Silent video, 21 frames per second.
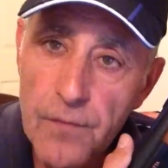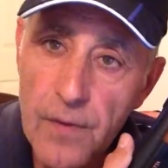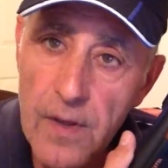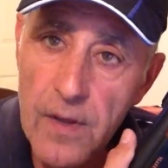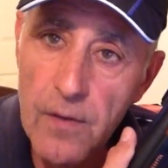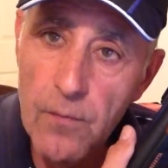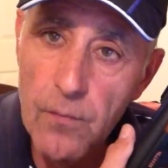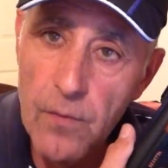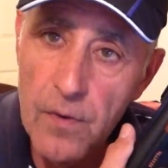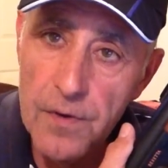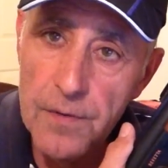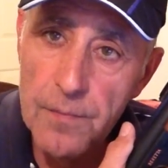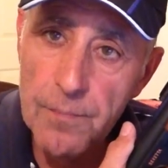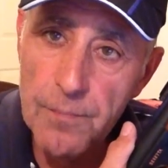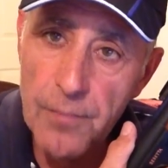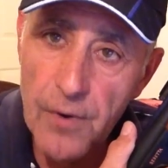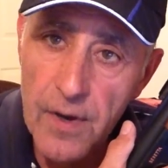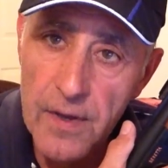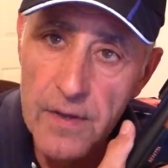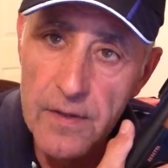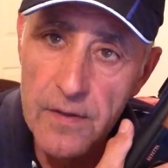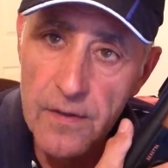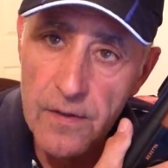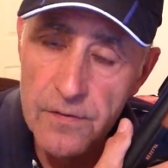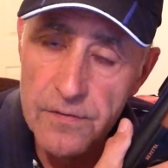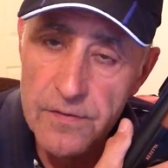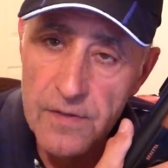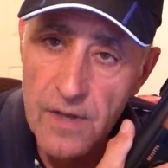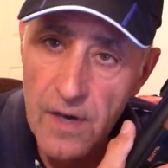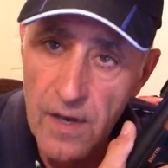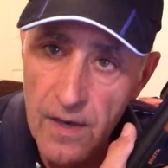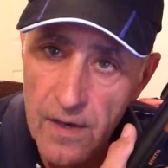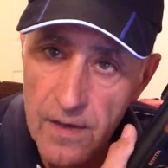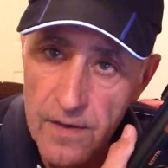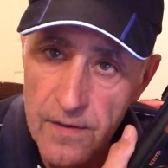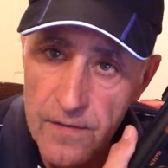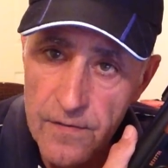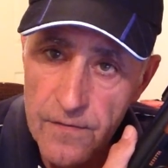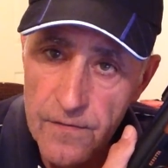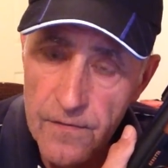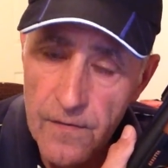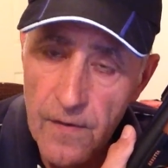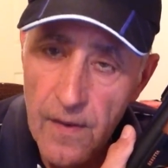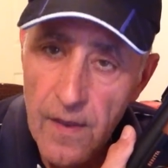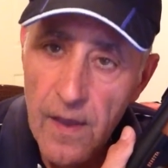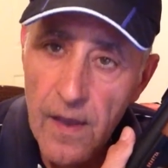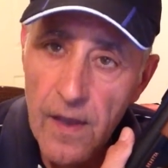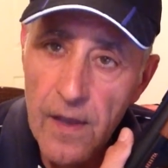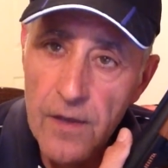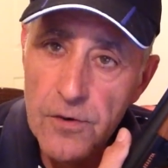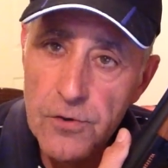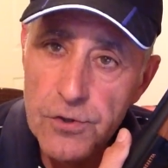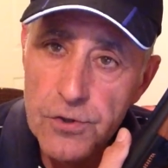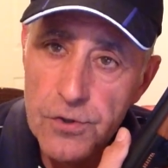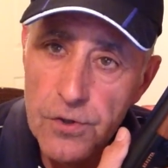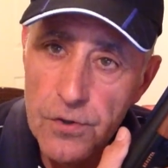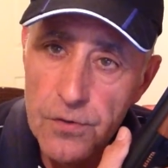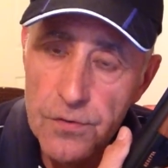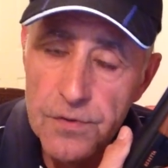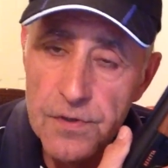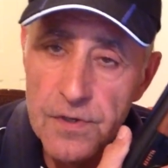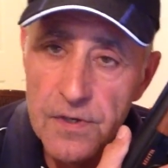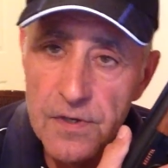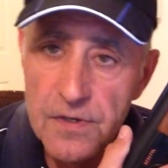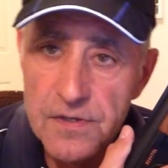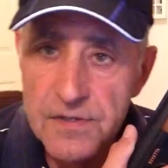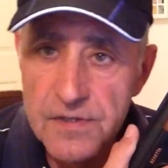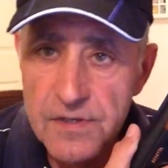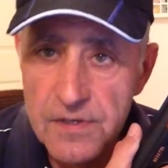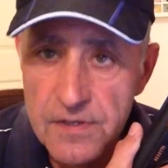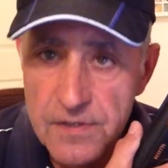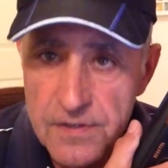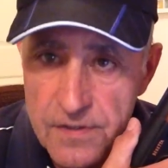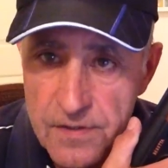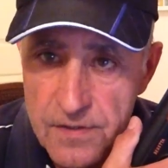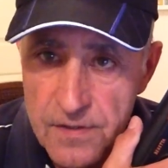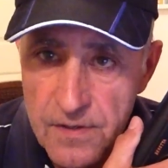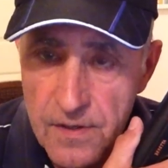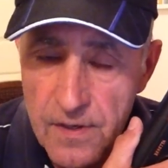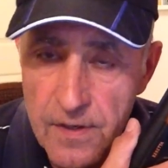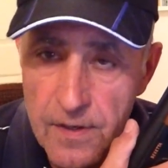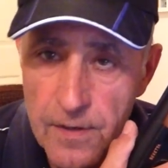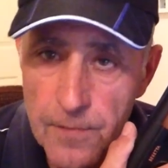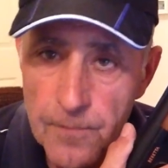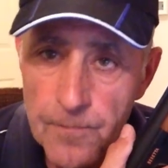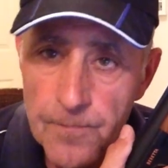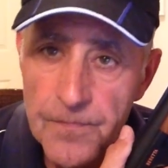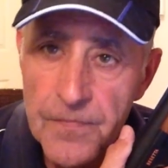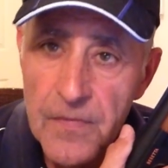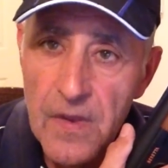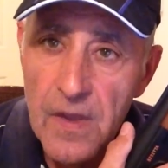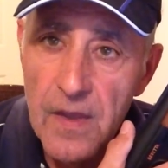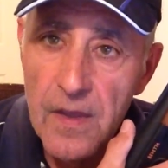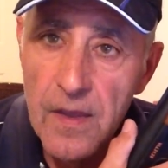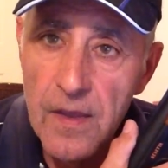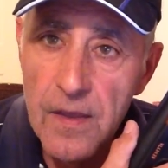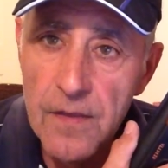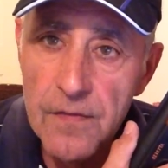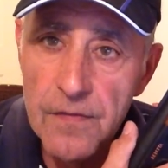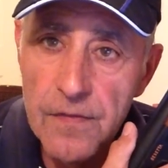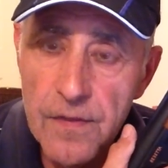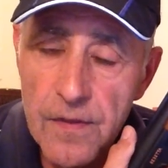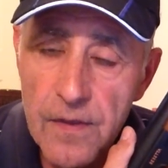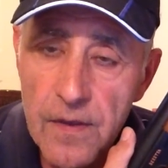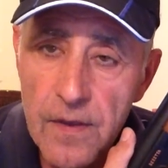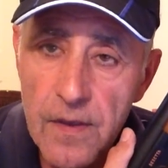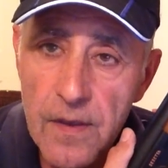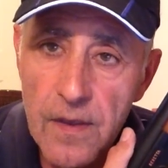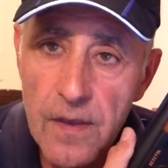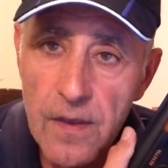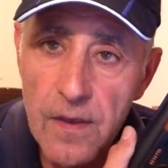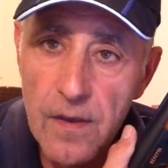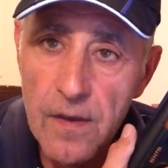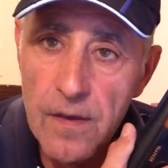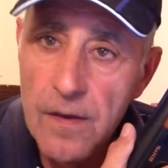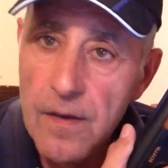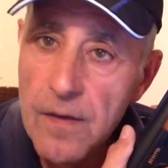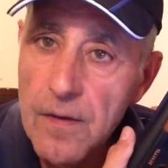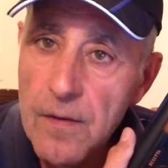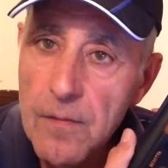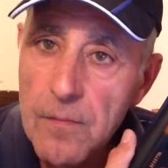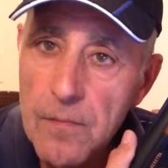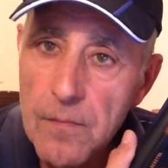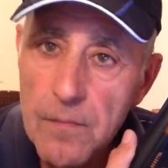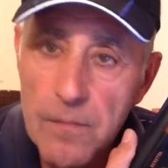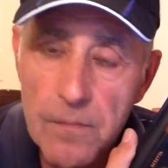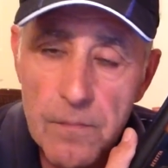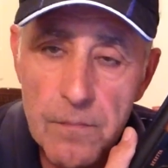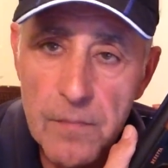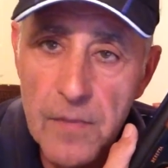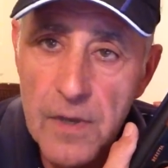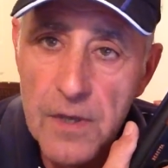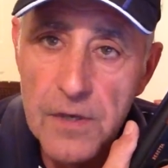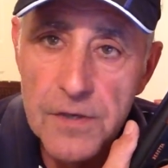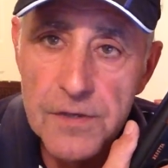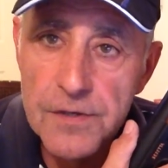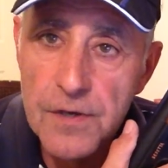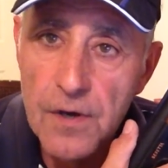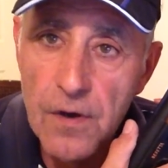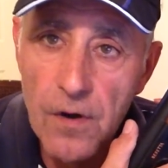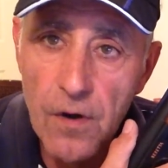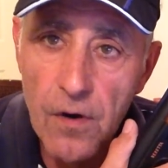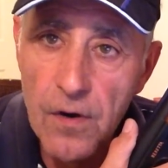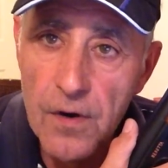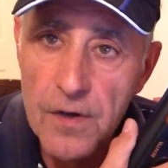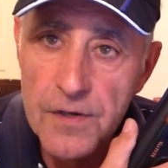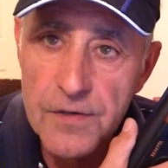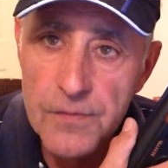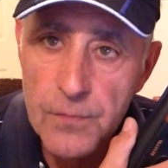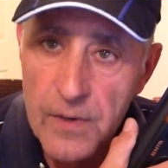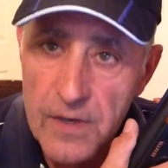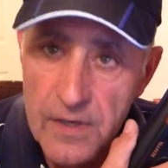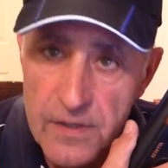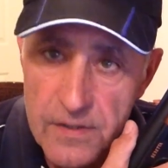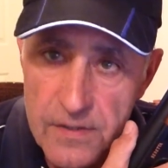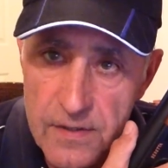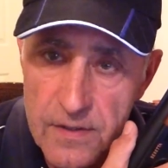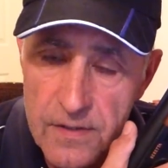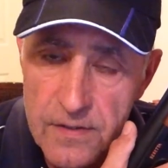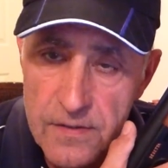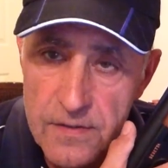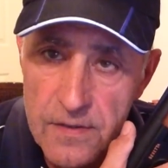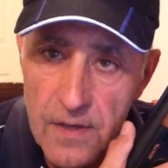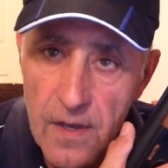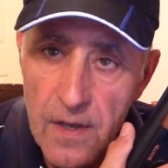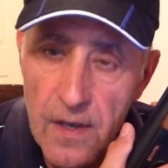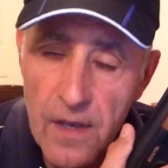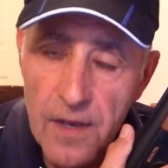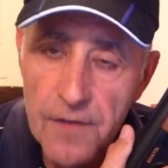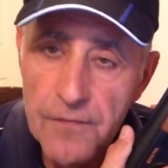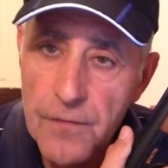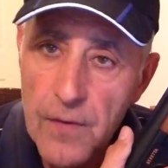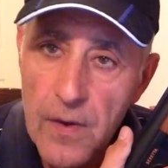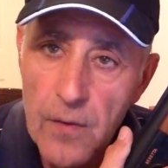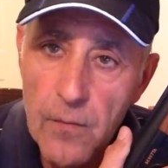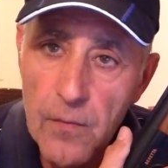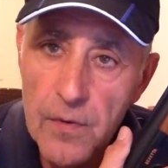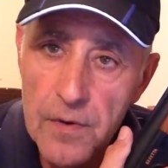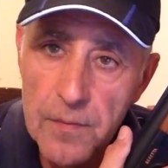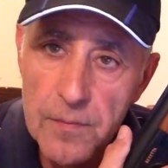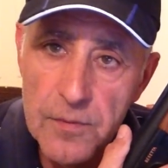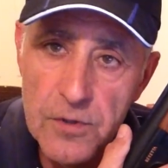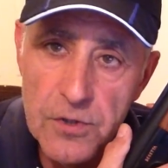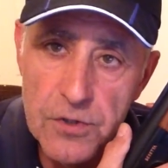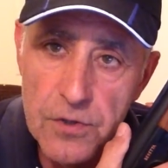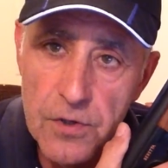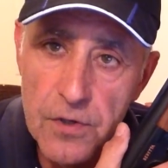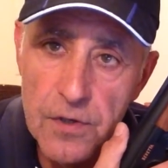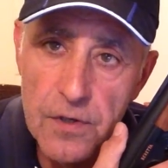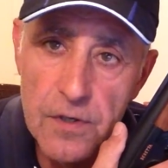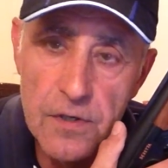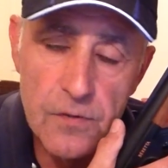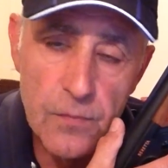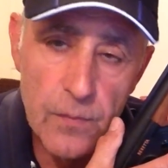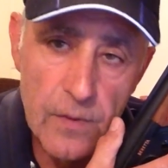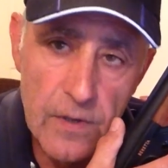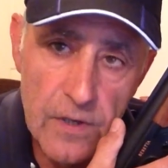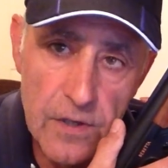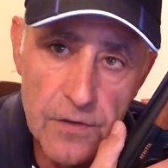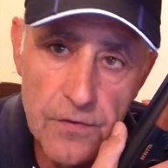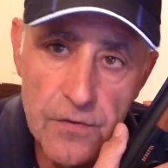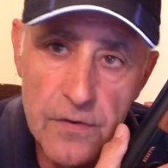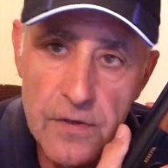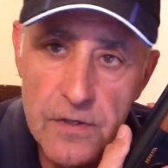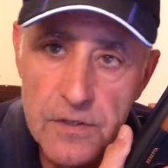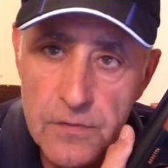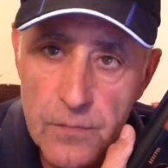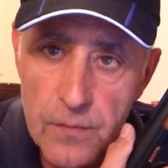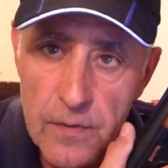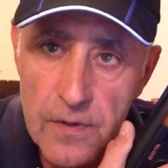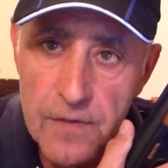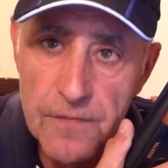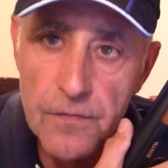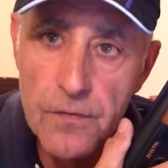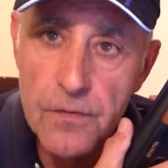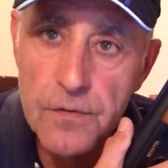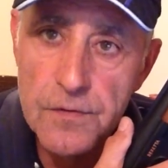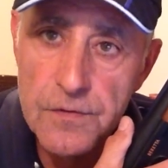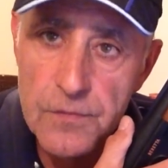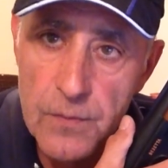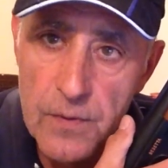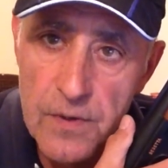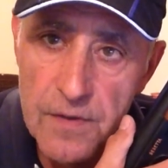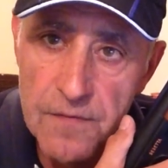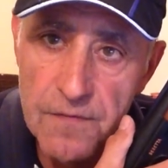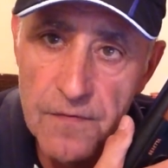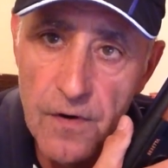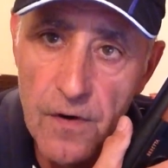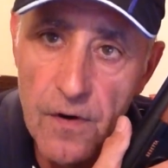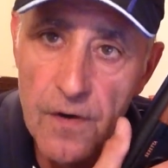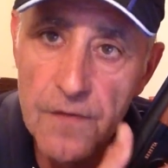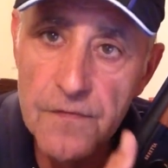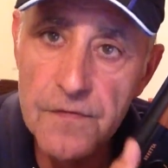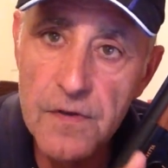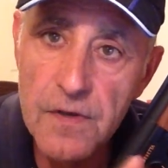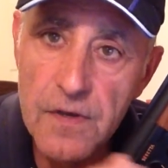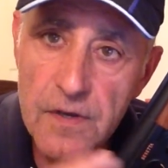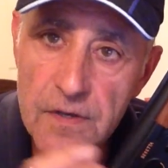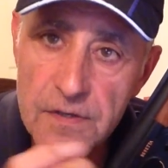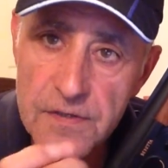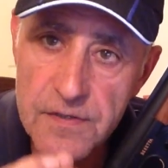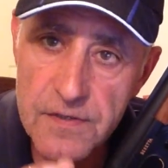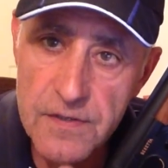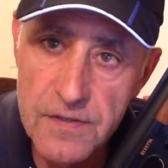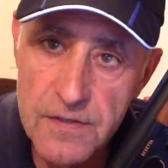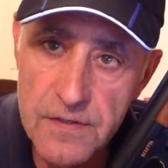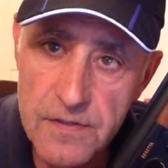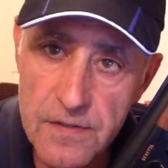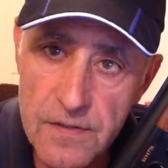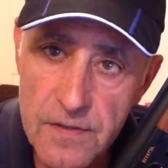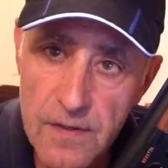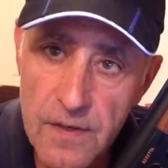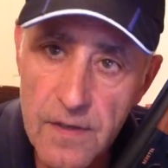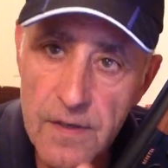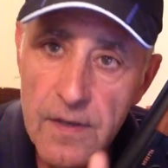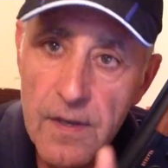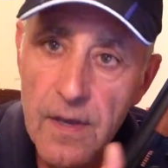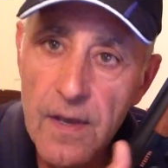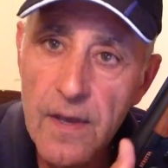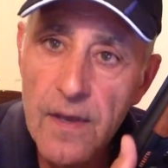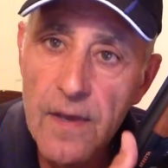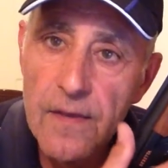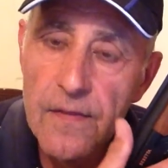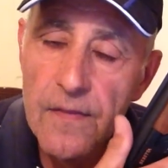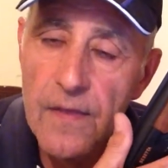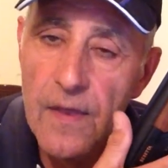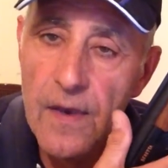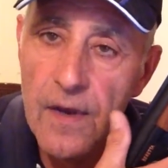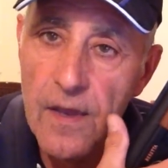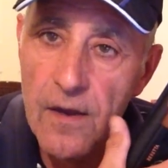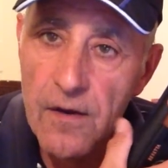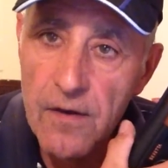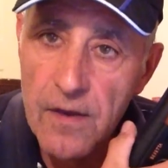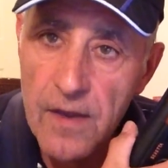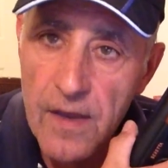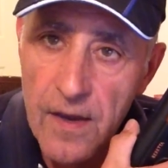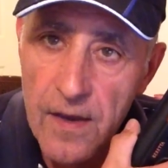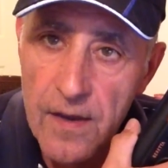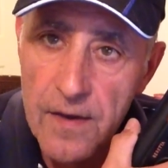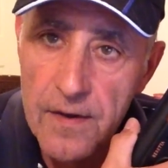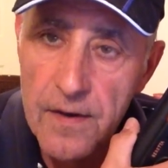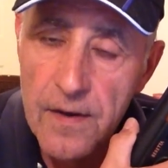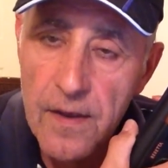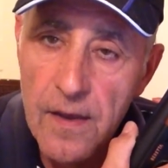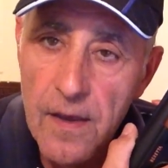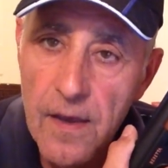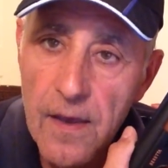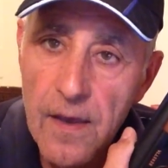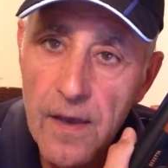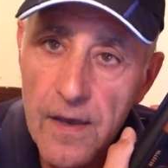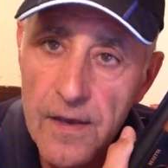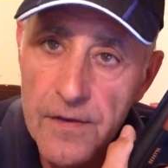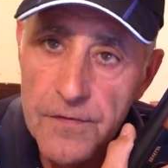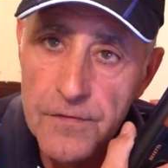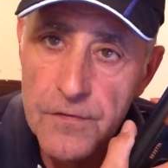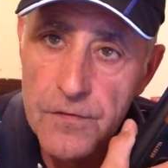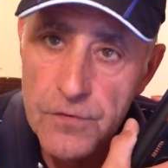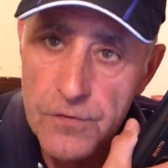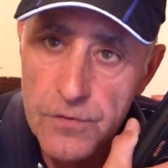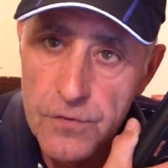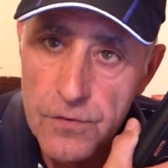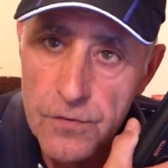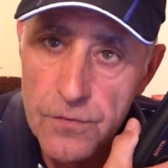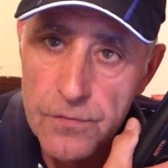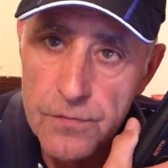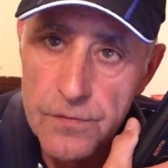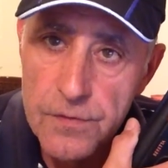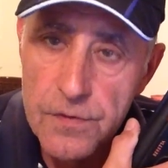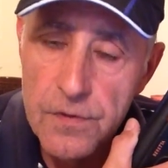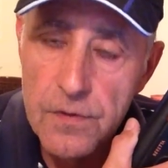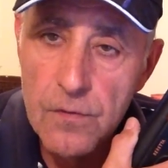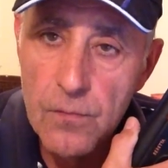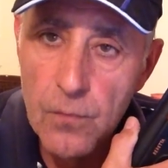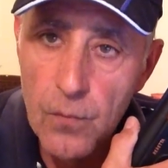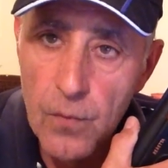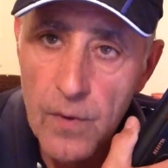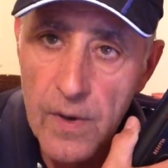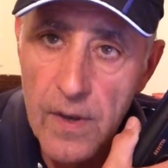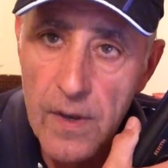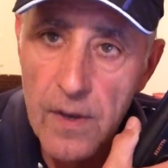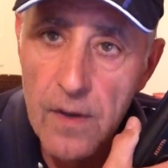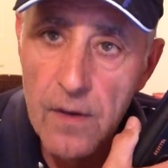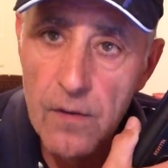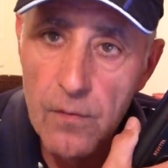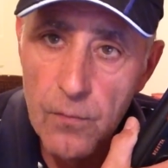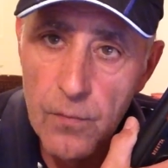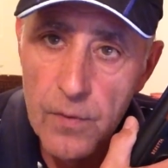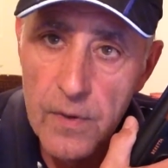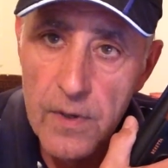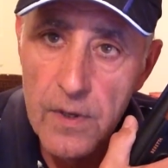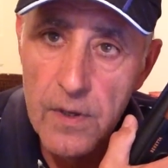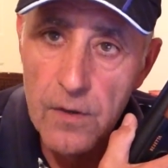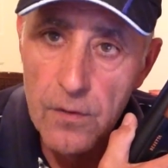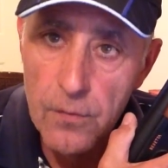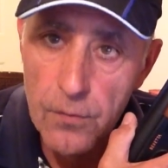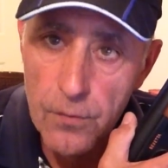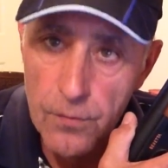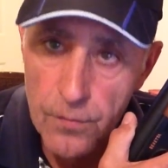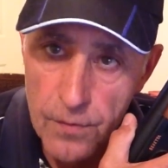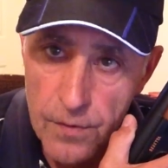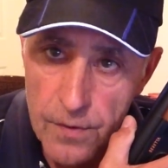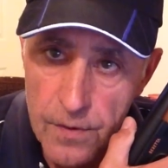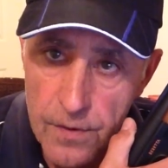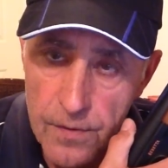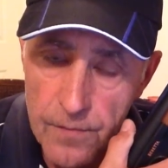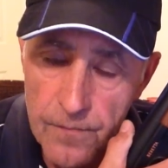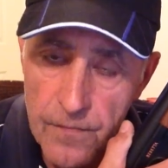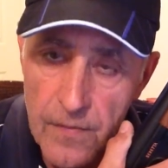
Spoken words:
we want to break those clays and shoot consistently in the mid to high 20s, if we want to be shooting 23s, 24s, 25s consistently, then our gun has to shoot where we look.